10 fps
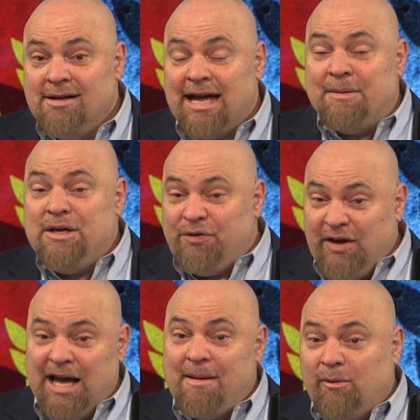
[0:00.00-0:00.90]
I mean, you
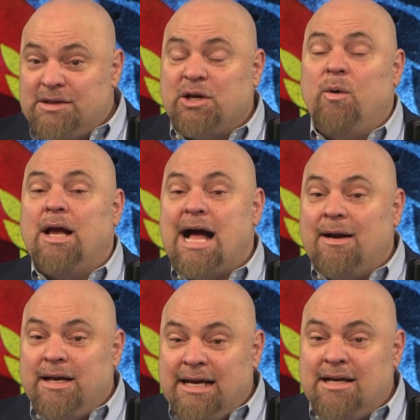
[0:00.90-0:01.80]
think about what's going
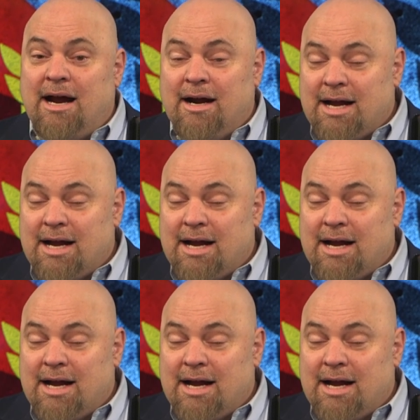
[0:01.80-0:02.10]
on in our